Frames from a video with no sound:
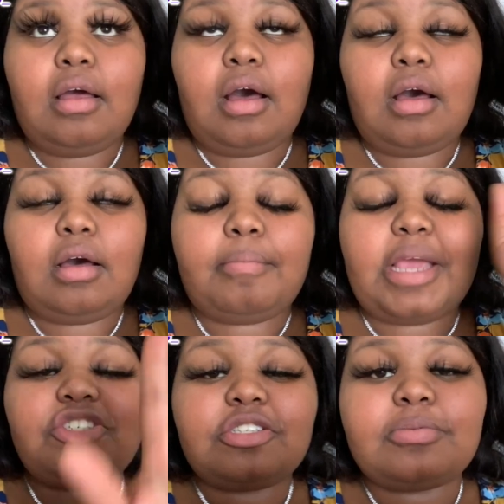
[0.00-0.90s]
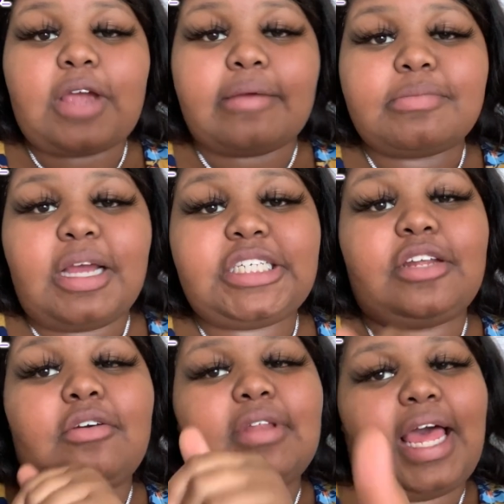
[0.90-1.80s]
Um, make sure you subscribe to my
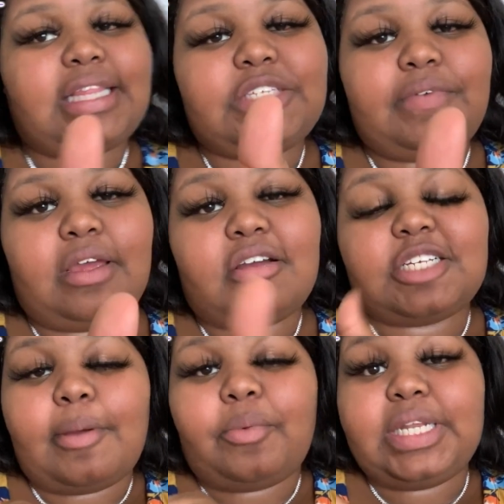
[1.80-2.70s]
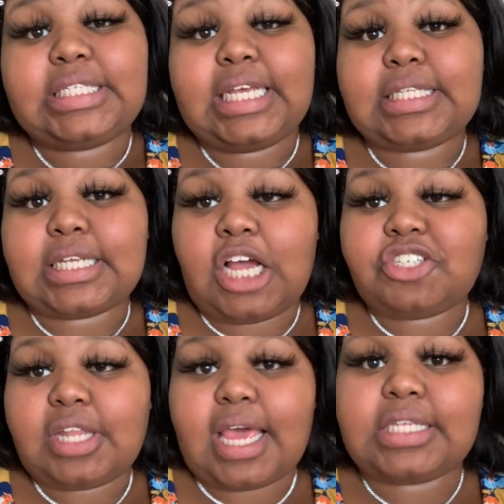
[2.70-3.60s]
channel, like this video, because remember we need to get it to one
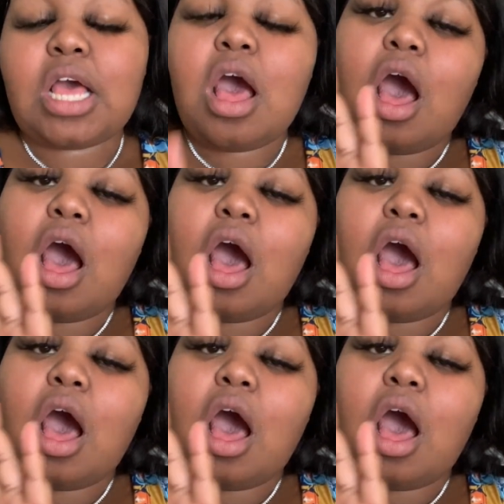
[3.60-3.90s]
hundred likes.